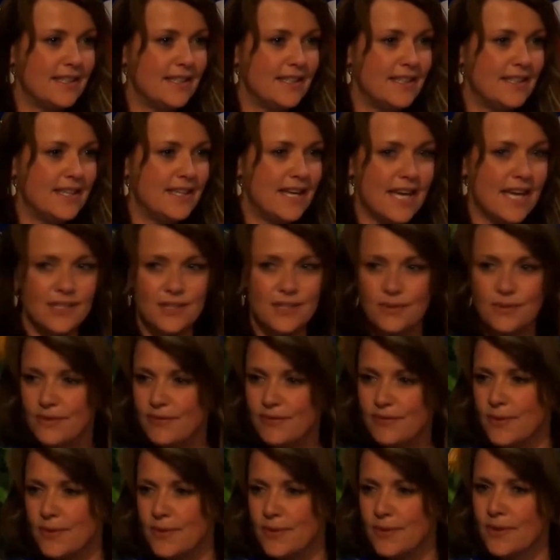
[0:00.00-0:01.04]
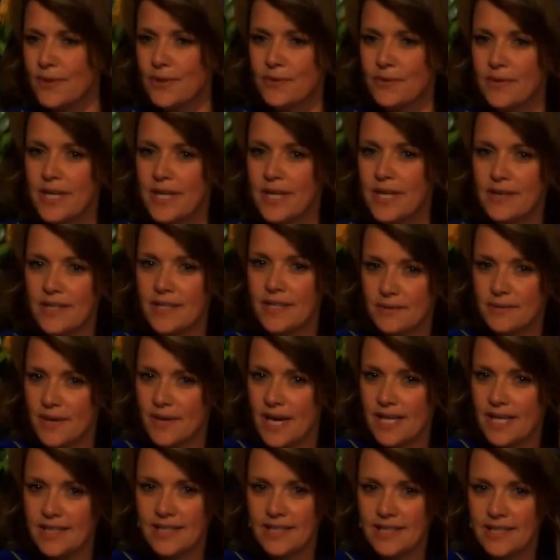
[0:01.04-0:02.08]
and to a further career in
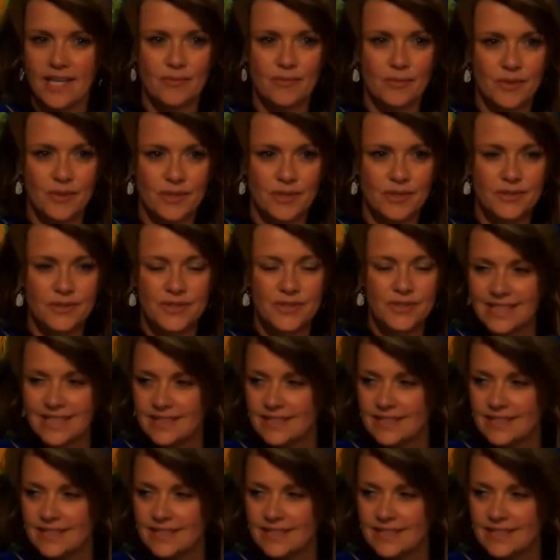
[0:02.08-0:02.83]
directing and producing